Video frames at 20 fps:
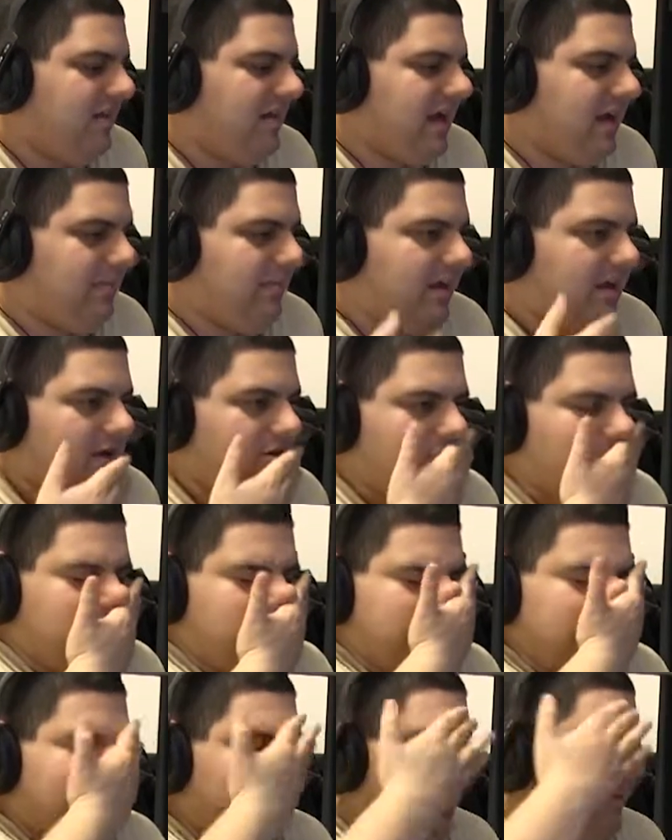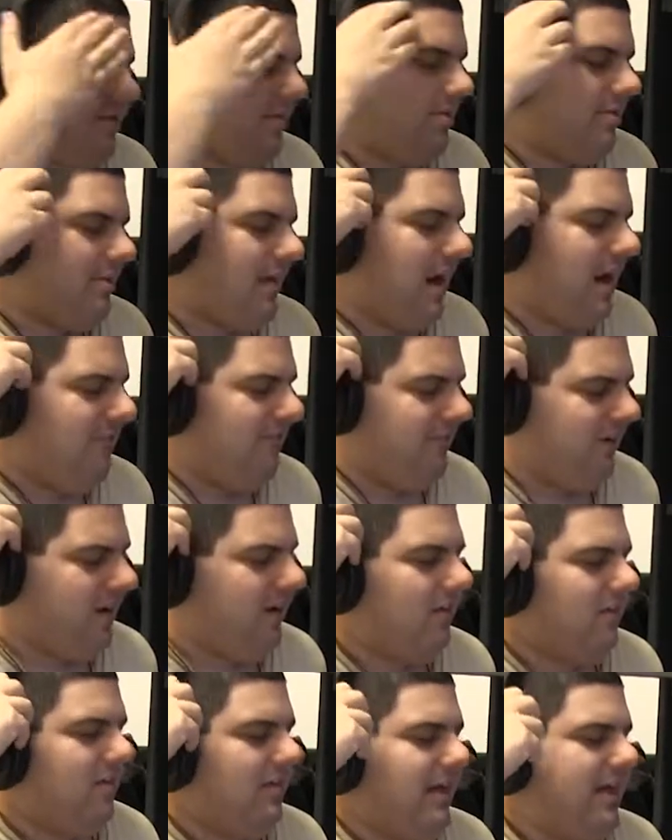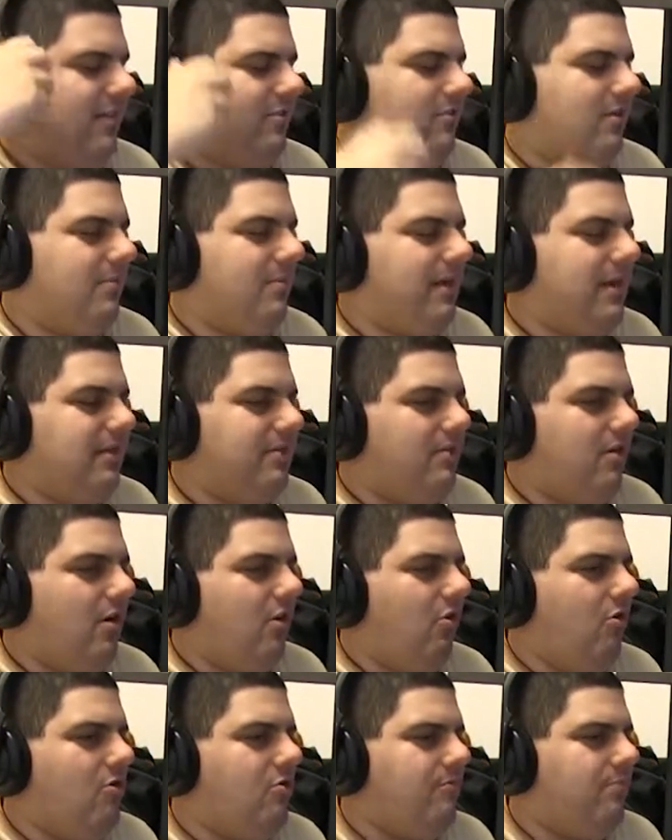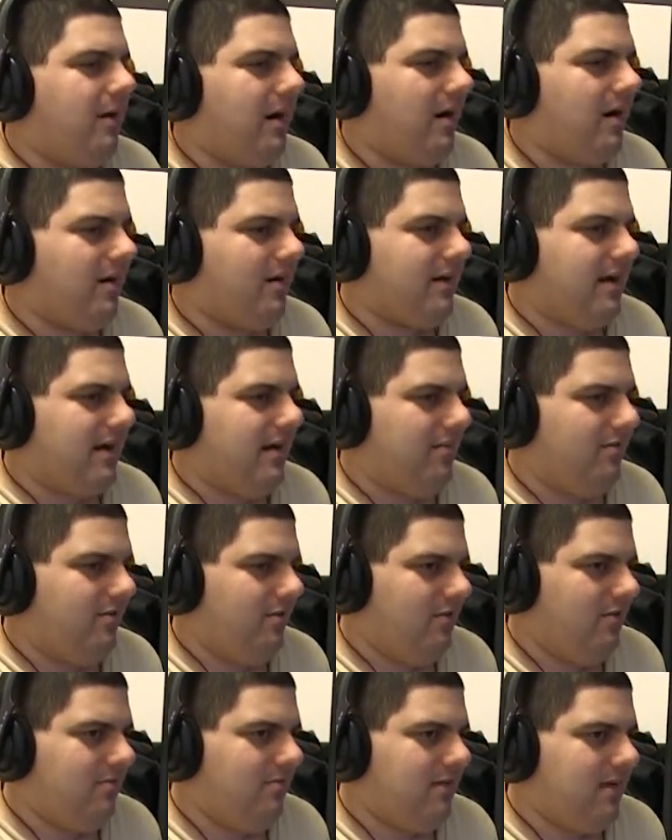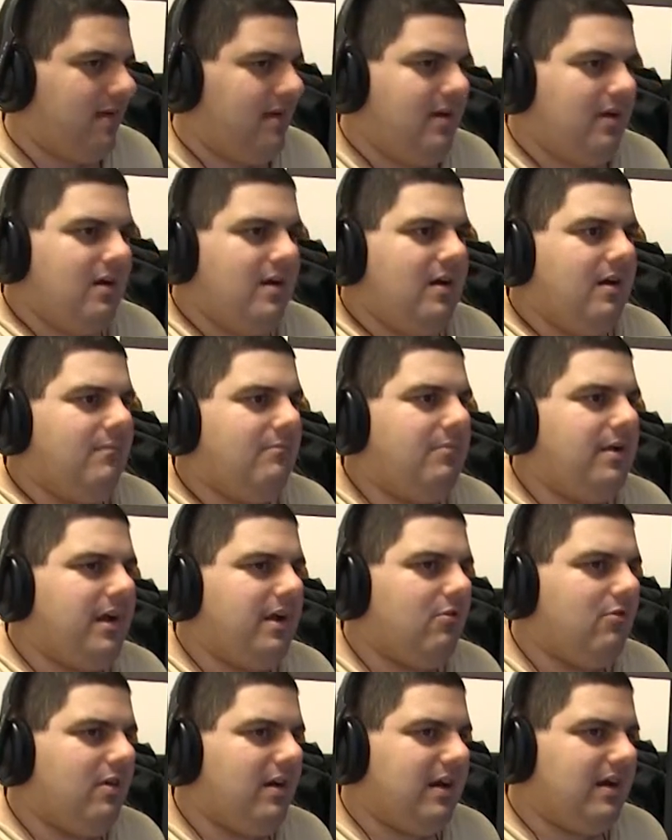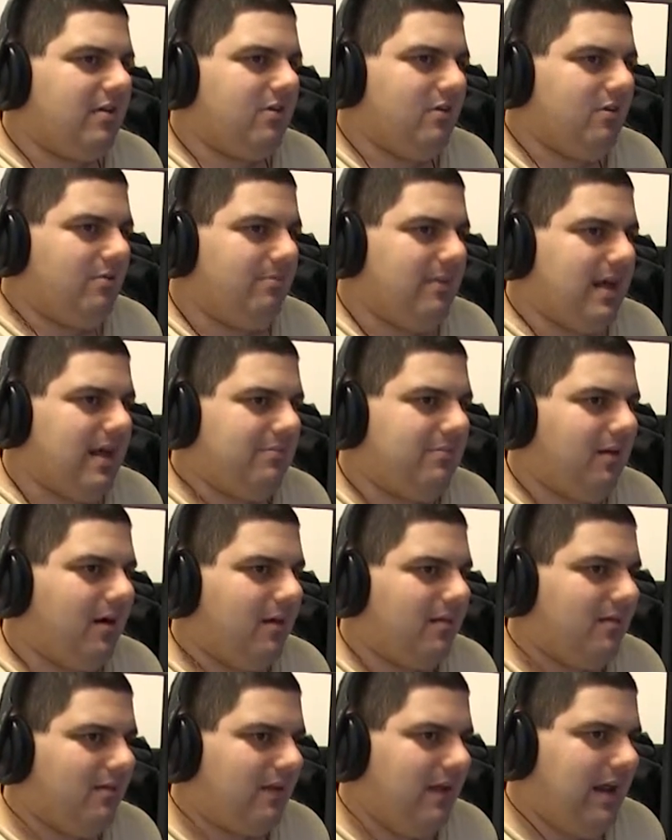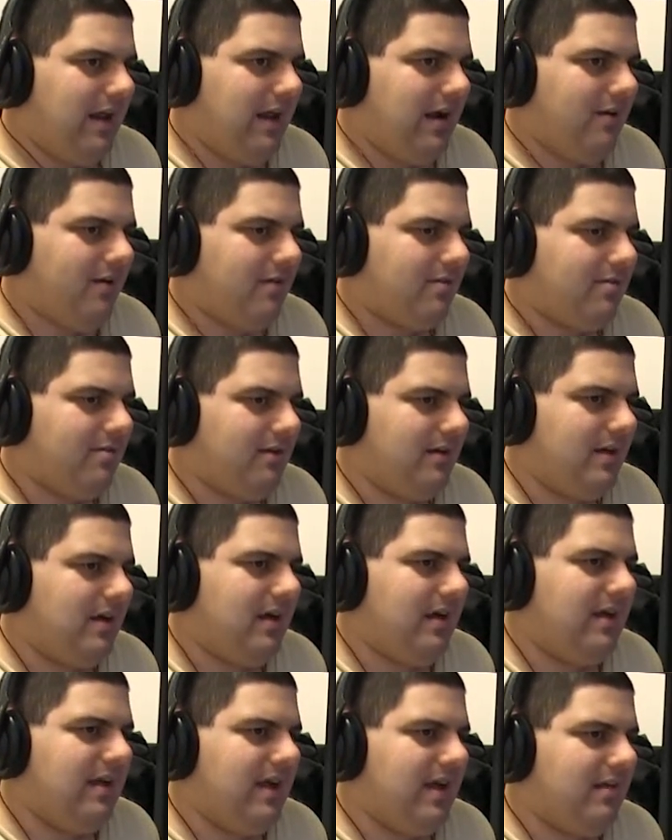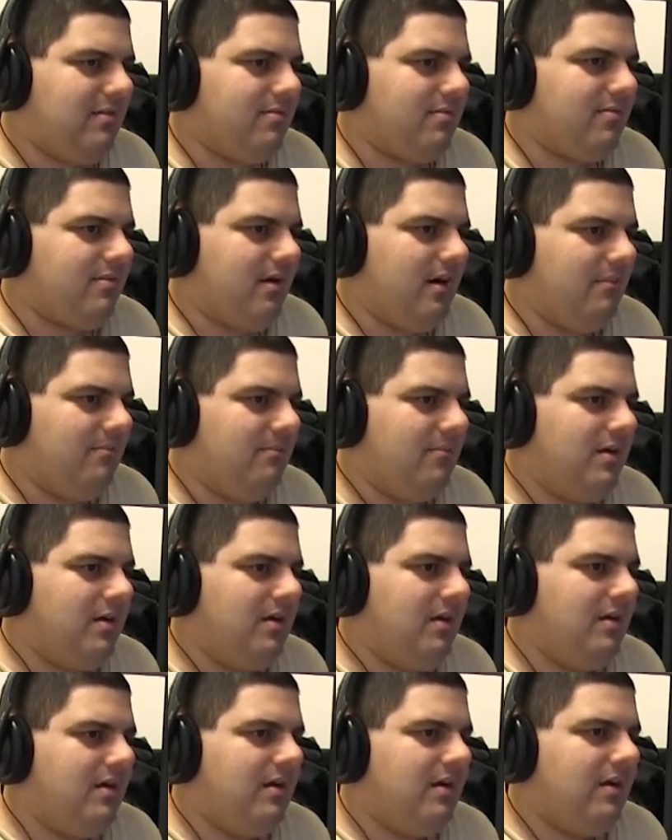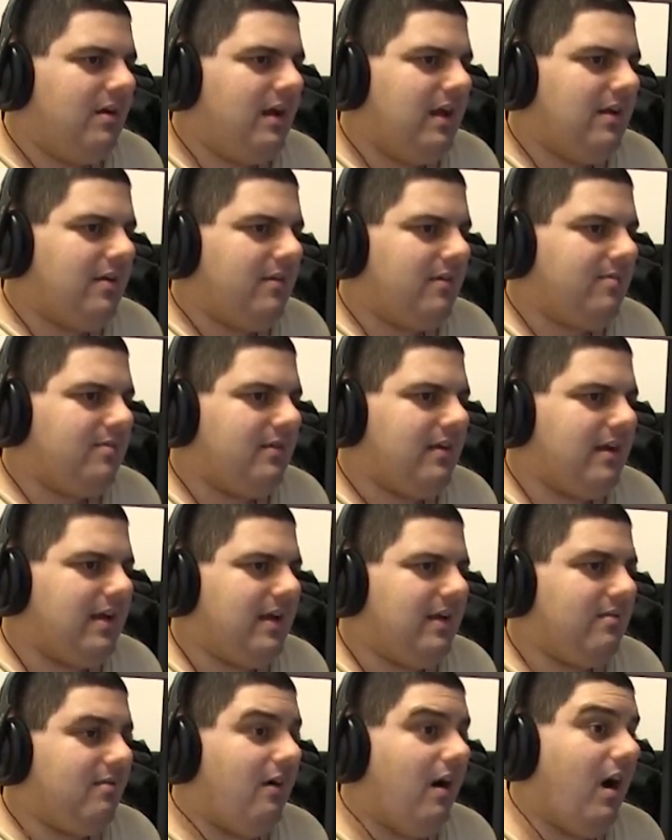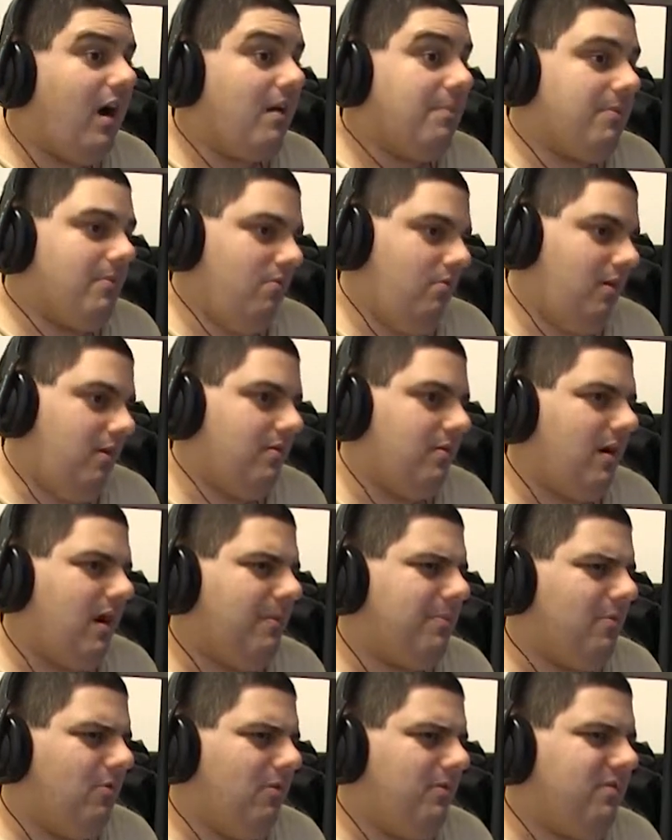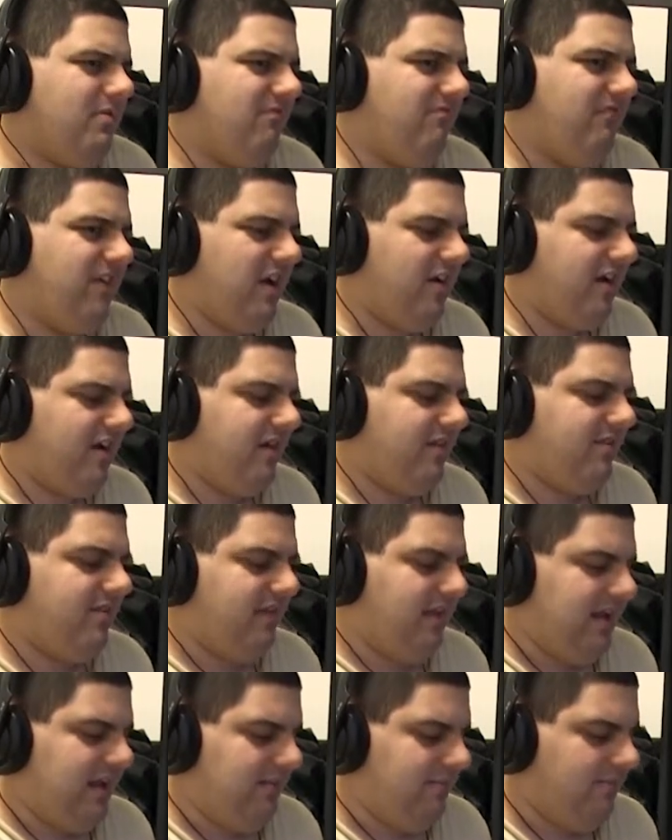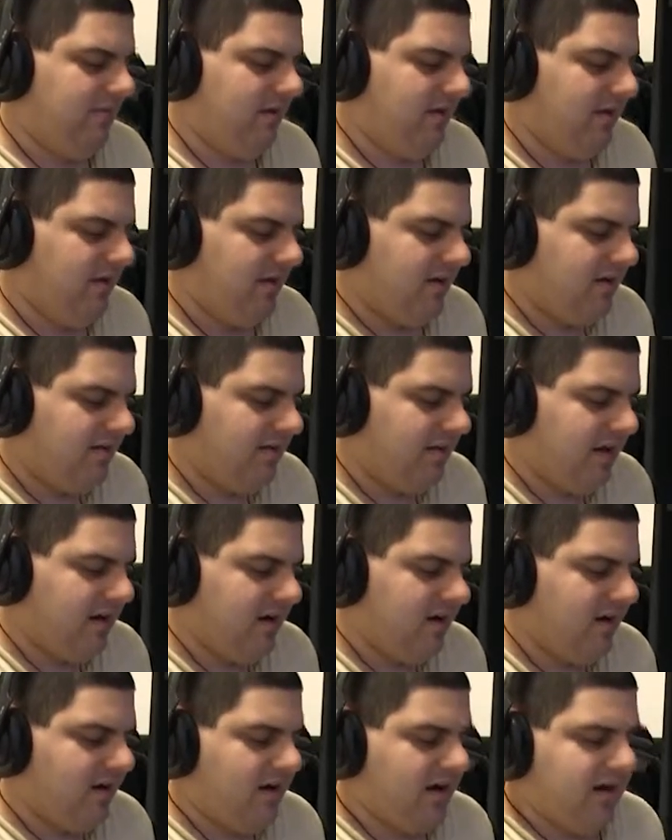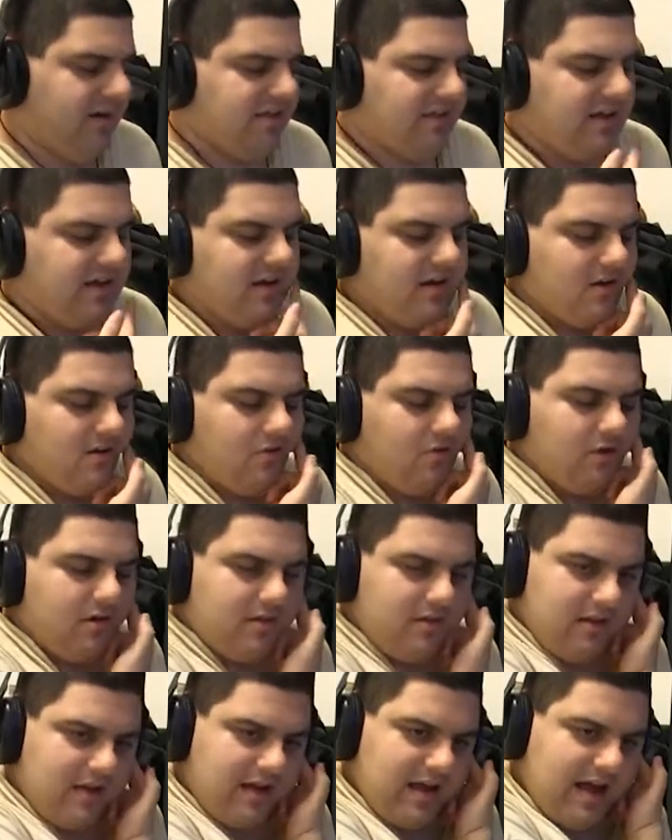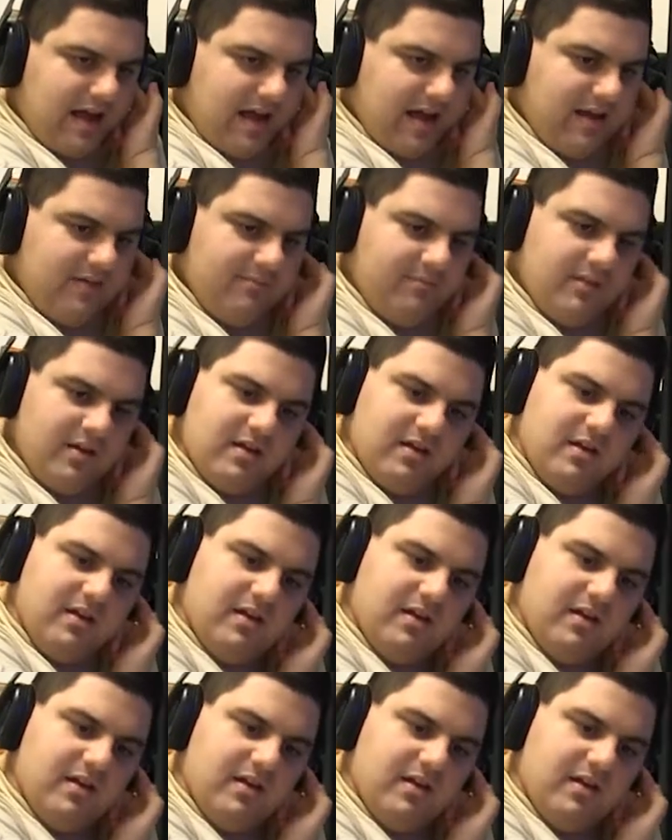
That'll be a good one. You got Southfield Lathrop against Oak Park on Tuesday. Big one in girls basketball. Also Harrison against um Harrison against Harper Woods. Harper Woods a very good team there. And then of course you got um